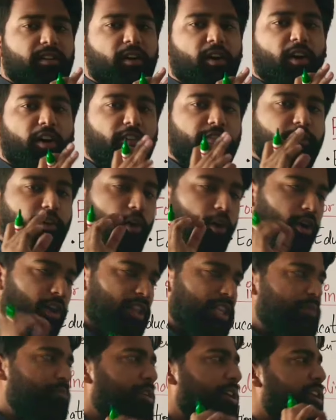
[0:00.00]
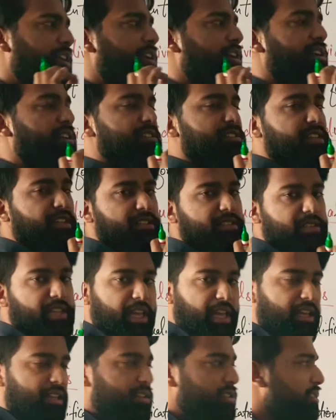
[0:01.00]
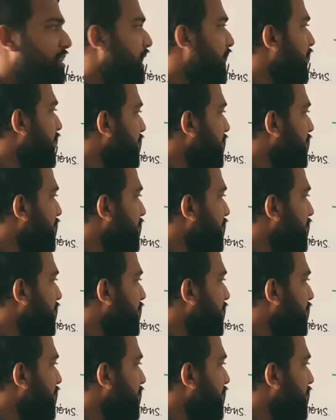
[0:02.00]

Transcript: of all the materialistic things,